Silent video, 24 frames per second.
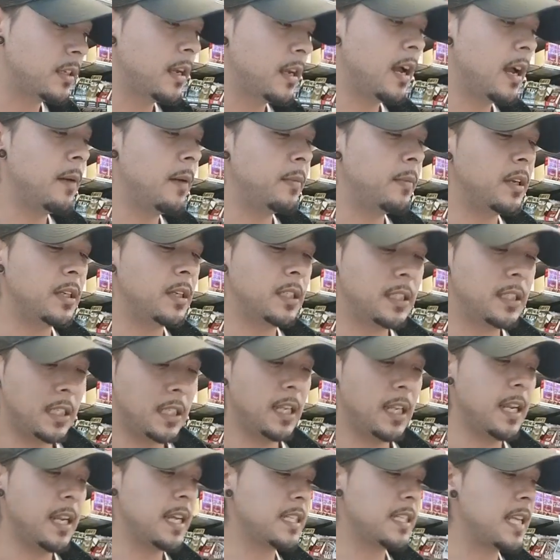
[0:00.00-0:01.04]
I mean,
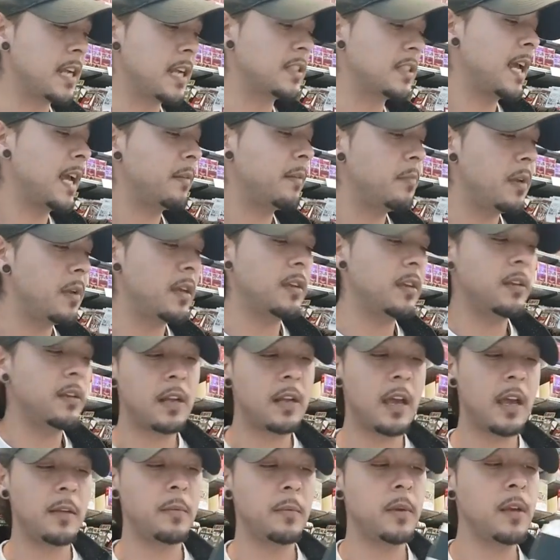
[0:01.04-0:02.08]
shit, that sounds like me, you know
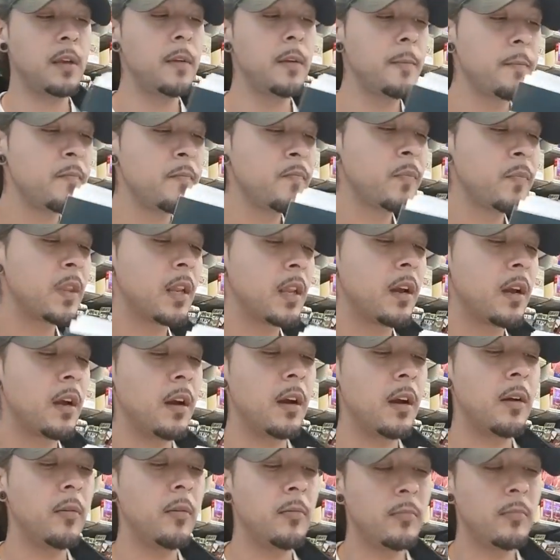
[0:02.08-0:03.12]
what I mean?
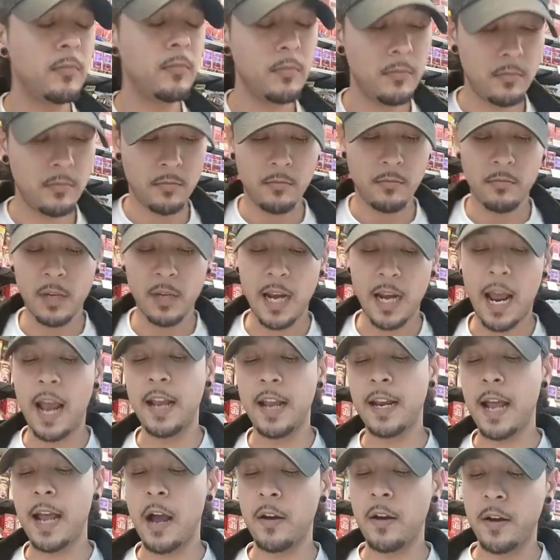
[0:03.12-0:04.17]
But I ain't
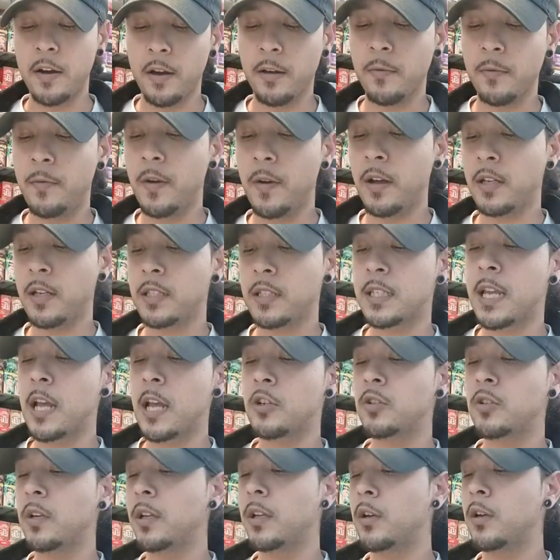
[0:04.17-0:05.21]
out here fucking
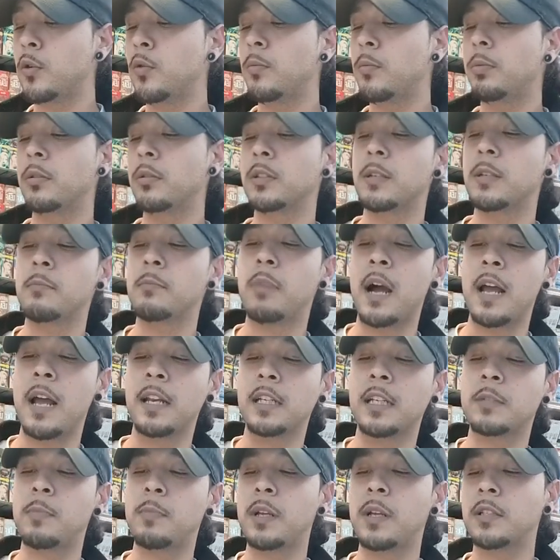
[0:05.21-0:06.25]
scheduling Ubers and buying
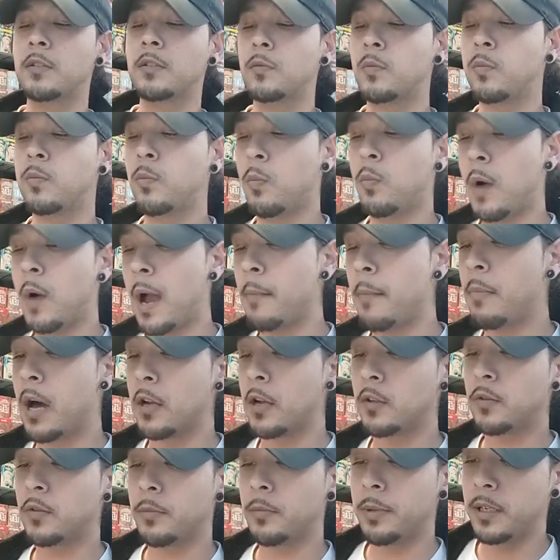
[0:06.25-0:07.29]
expensive wine
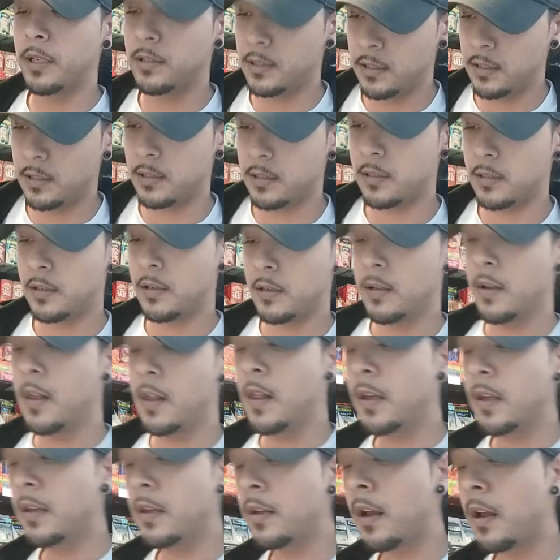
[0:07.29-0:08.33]
bottles for bitches.
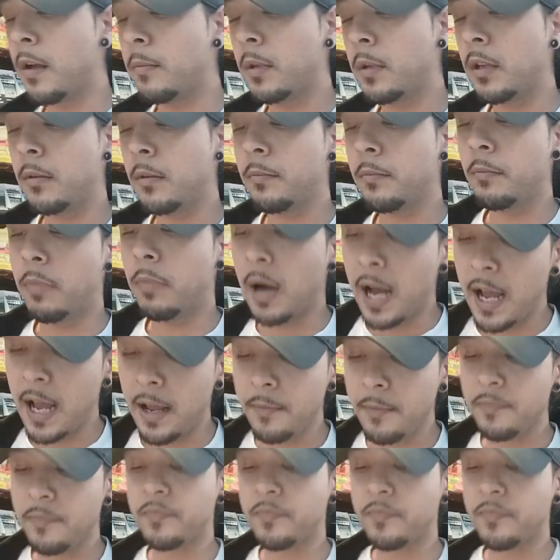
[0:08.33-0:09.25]
You know what I mean? But